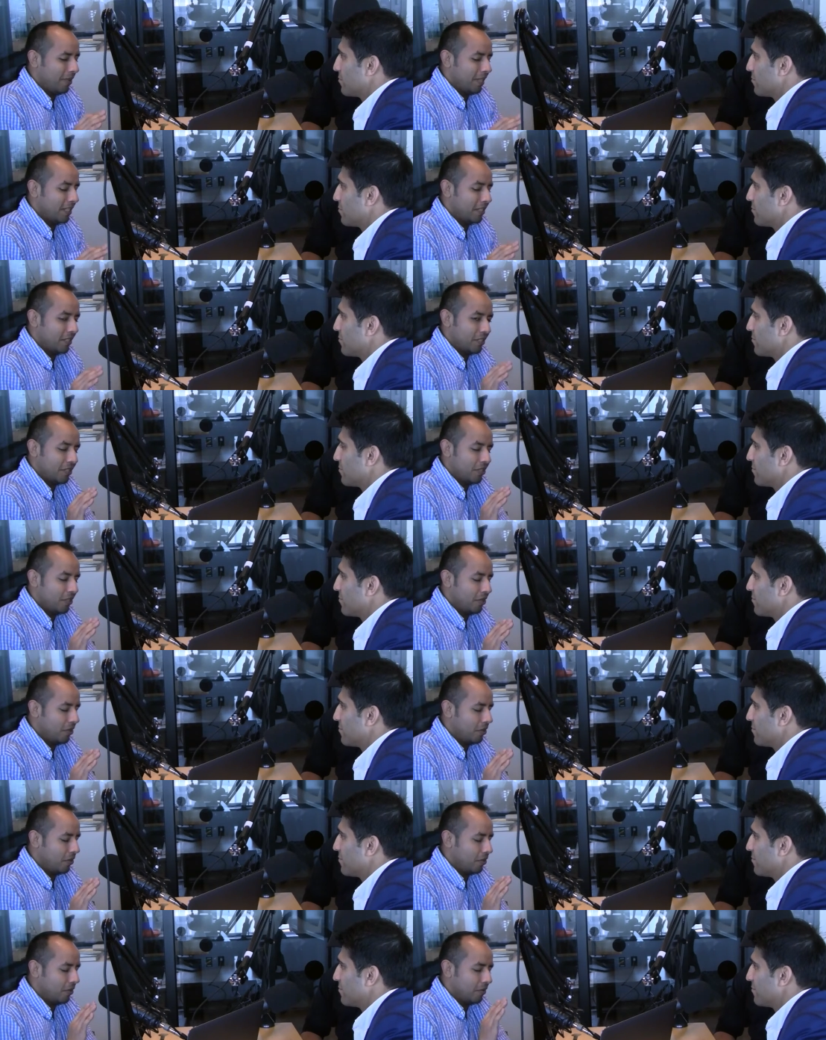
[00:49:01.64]
Speaker 1: know that's
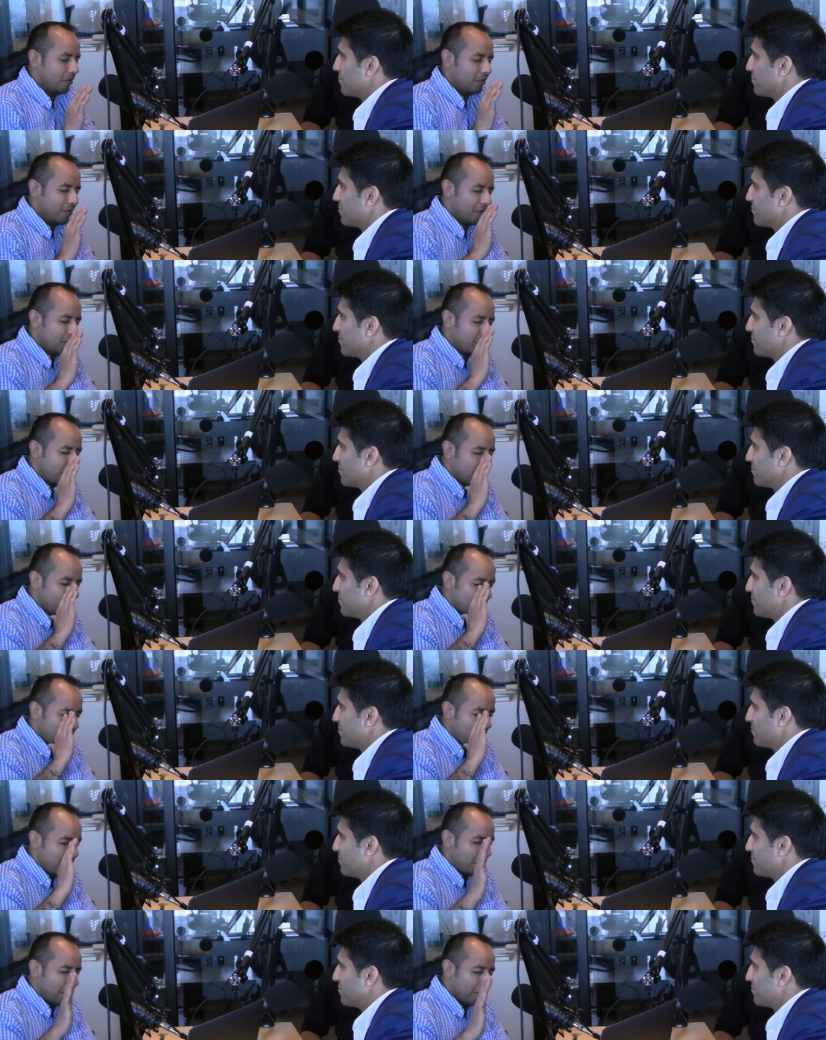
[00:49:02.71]
so
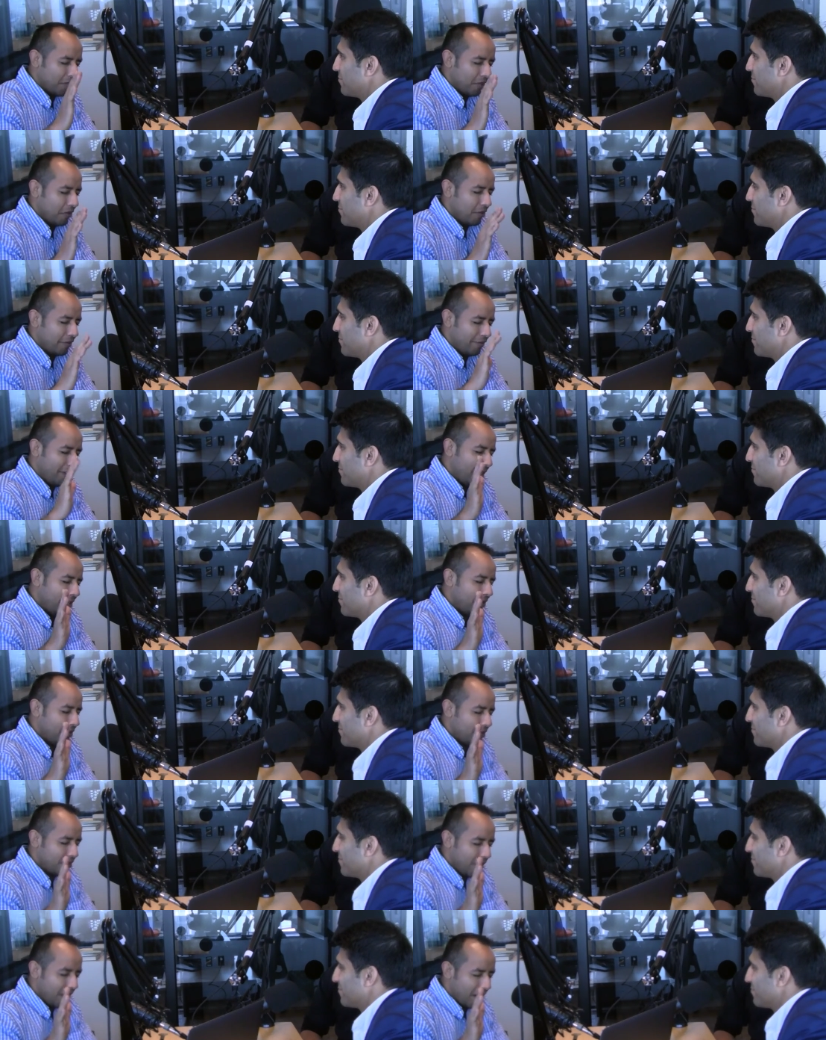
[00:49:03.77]
overused. Find your
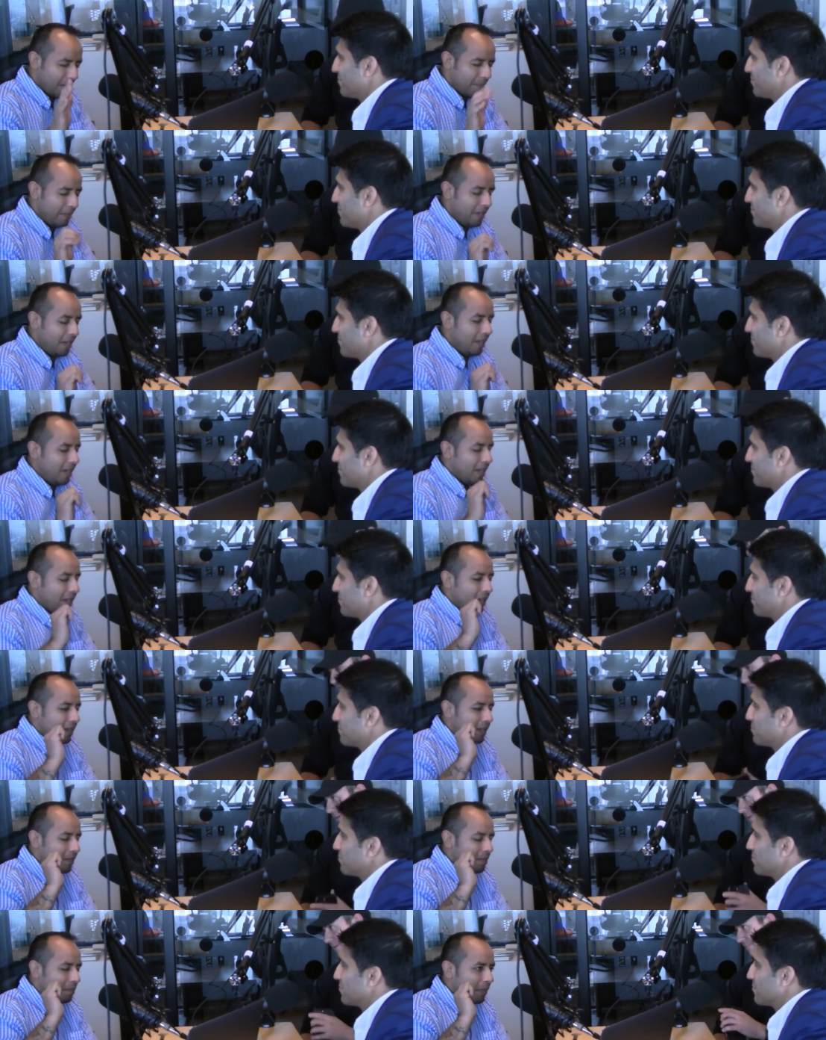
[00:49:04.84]
tribe.
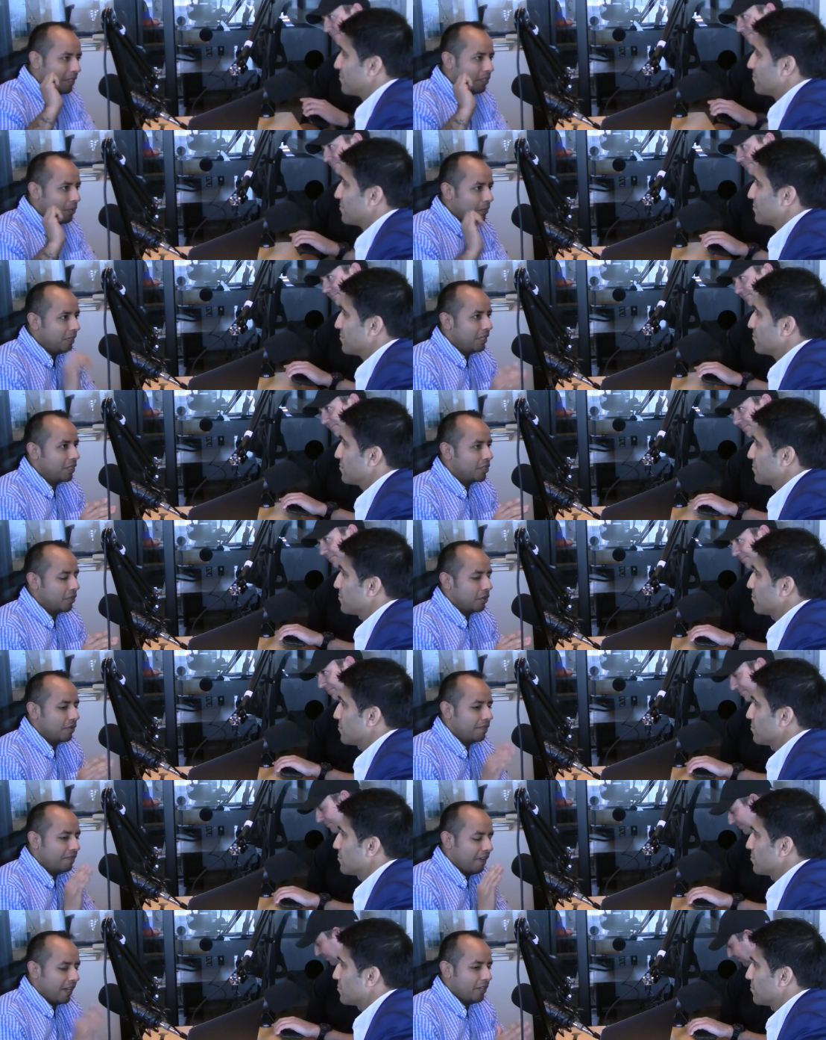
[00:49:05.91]
But you really do.
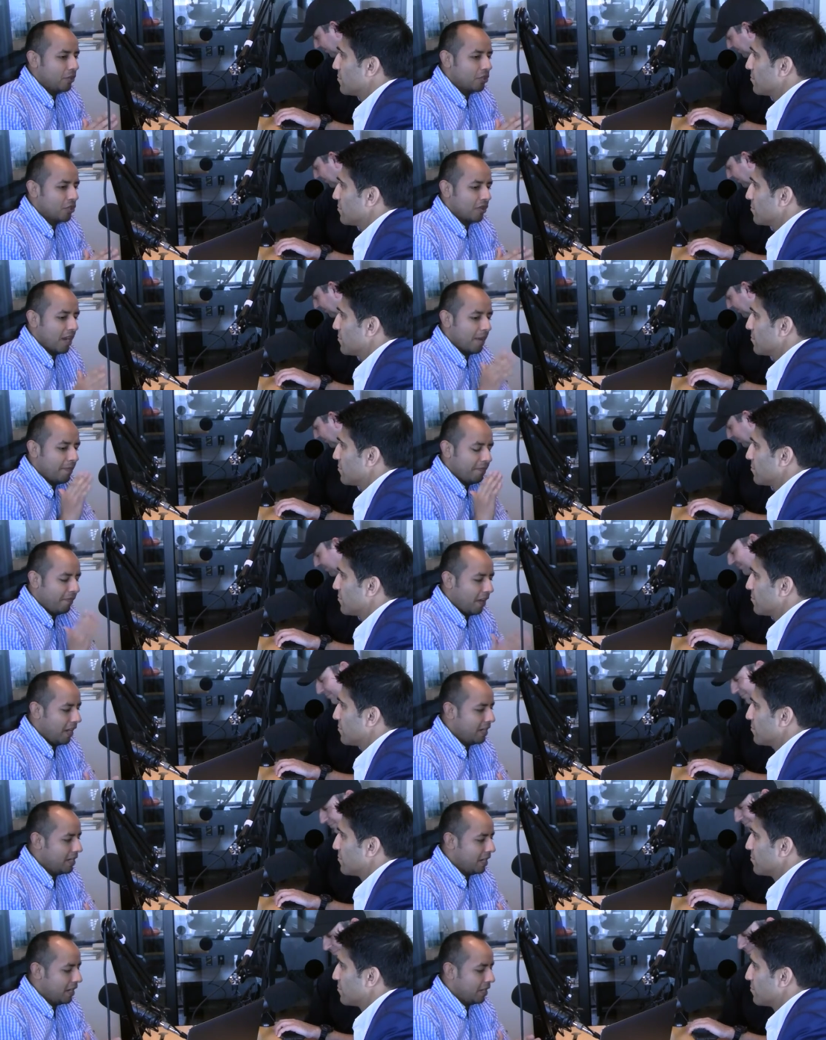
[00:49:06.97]
Find your tribe.
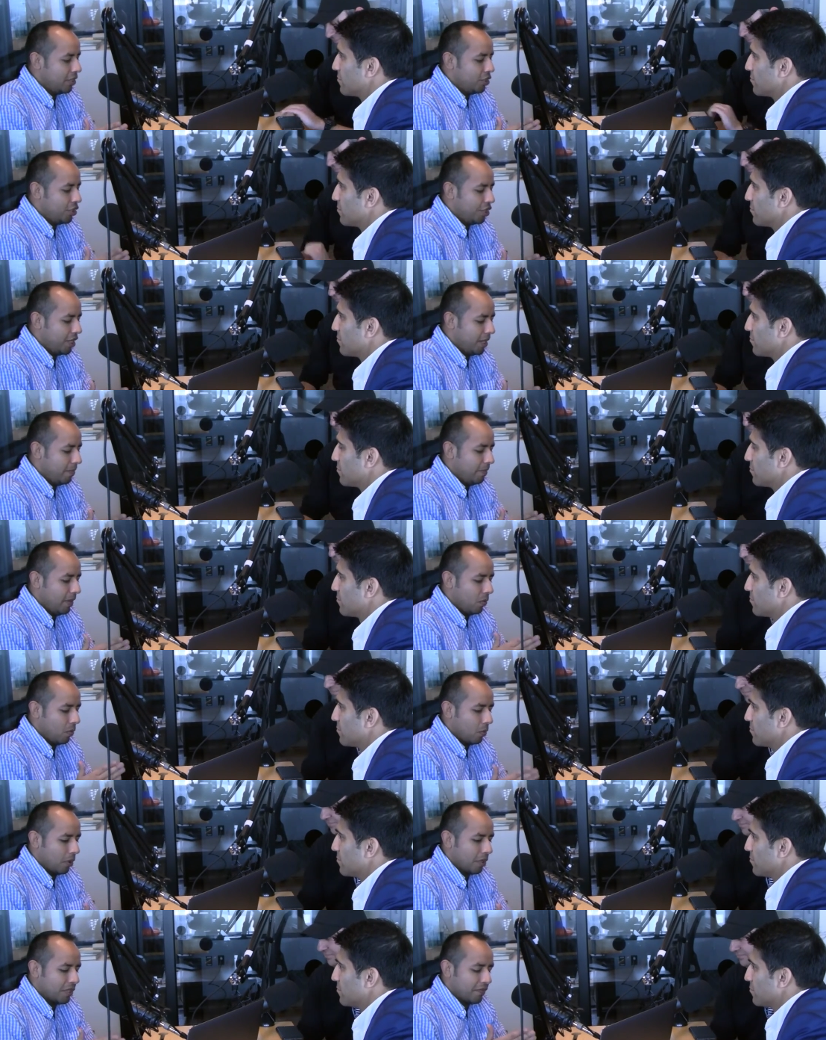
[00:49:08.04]
Find a gym that
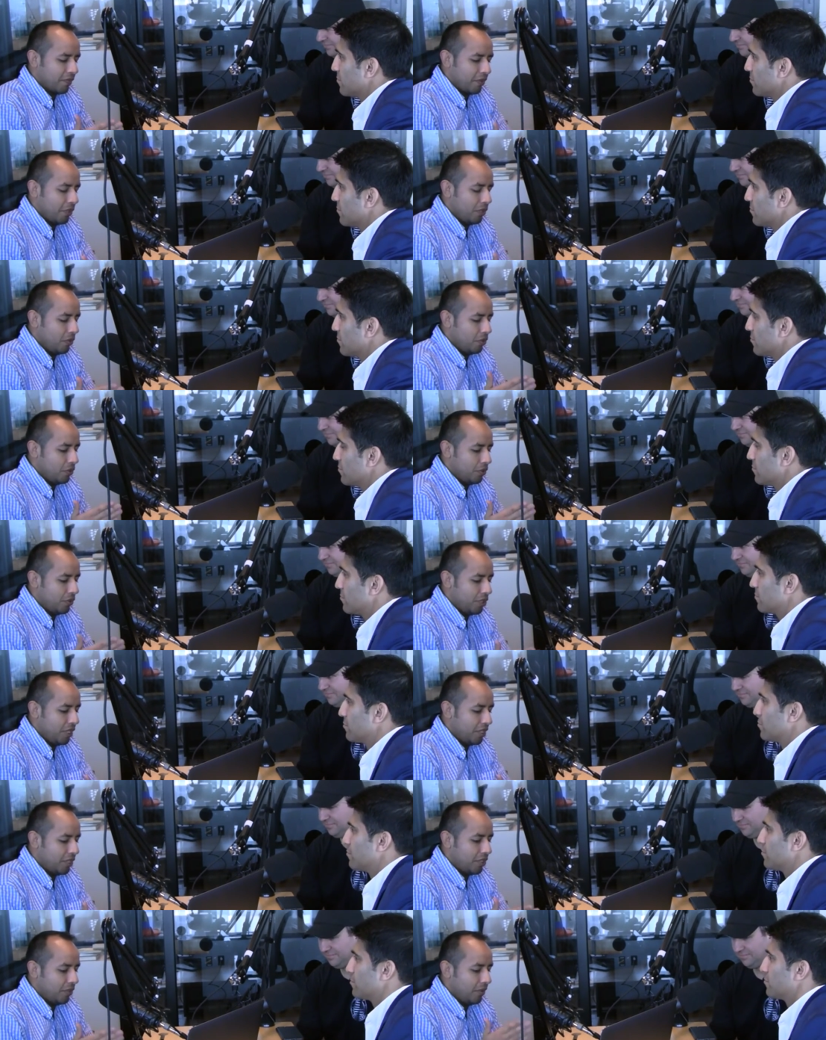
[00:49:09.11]
works for you.
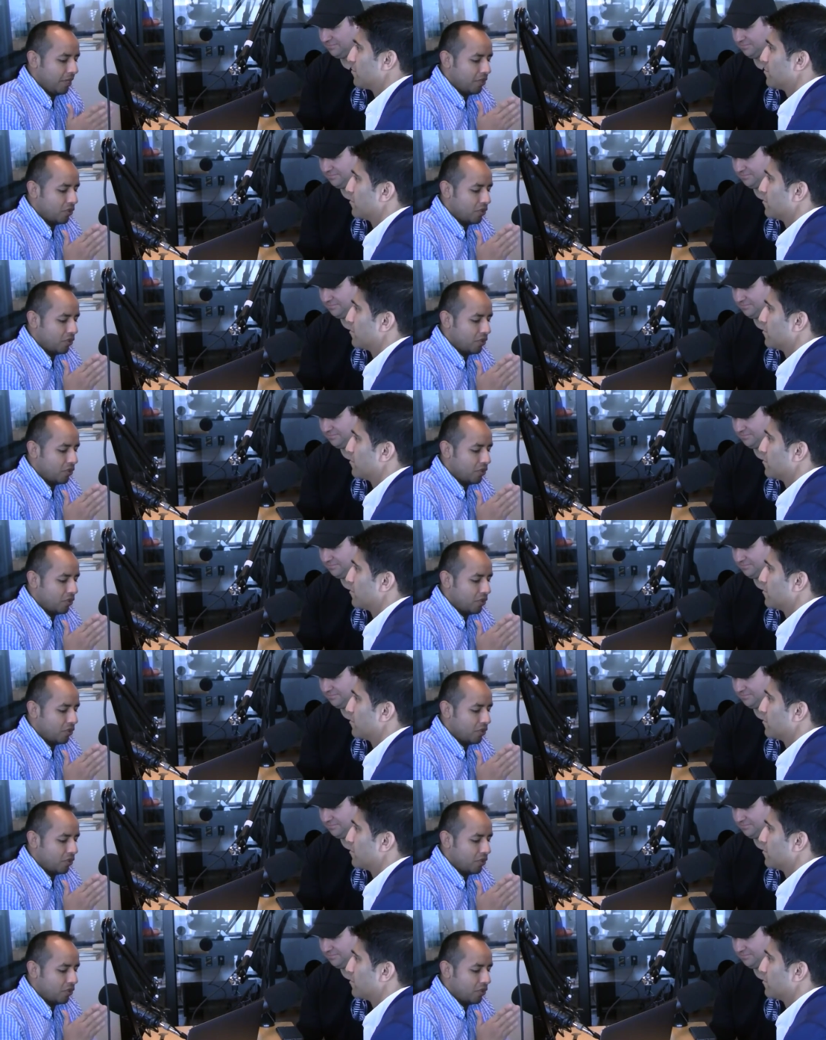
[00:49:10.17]
Jiu-jitsu